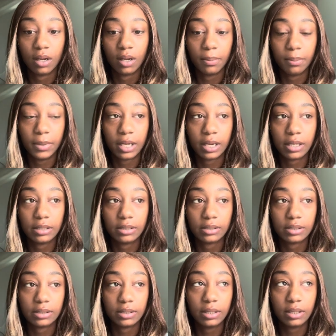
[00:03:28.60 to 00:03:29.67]

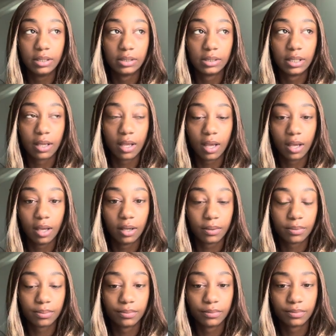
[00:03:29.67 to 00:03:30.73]
because he's the king
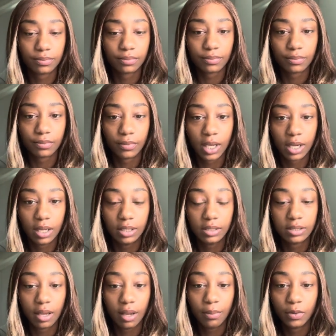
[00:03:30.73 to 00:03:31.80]
and he's
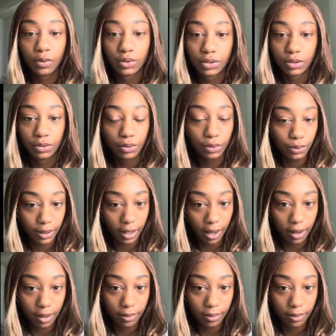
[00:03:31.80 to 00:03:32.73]
able to do that.